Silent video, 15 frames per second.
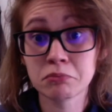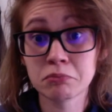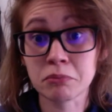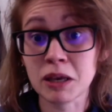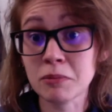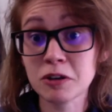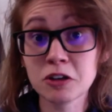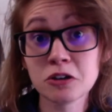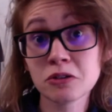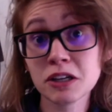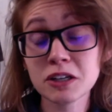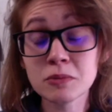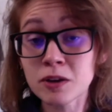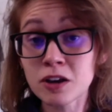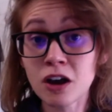Maybe you don't
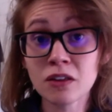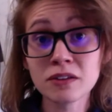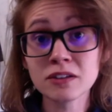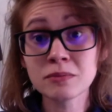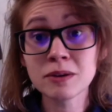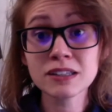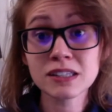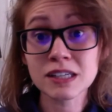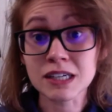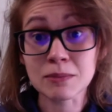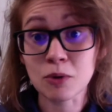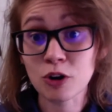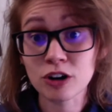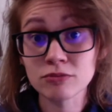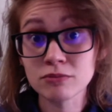need to be on these meds
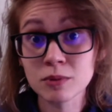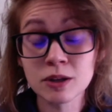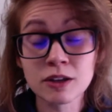anymore.